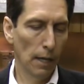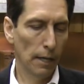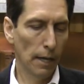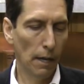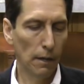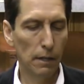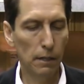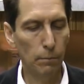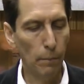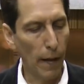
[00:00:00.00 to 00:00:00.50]

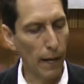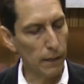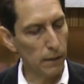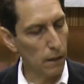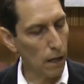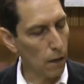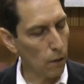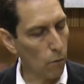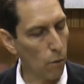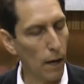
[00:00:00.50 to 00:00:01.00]
Now this bag's
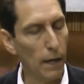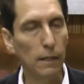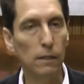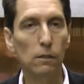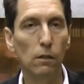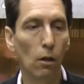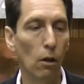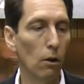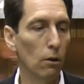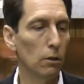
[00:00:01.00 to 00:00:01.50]
not quite
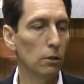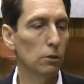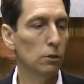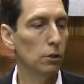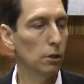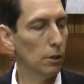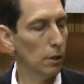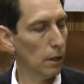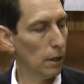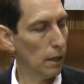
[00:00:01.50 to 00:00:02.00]
as
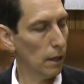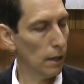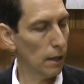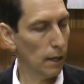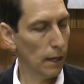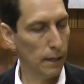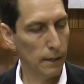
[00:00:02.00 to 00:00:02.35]
large uh,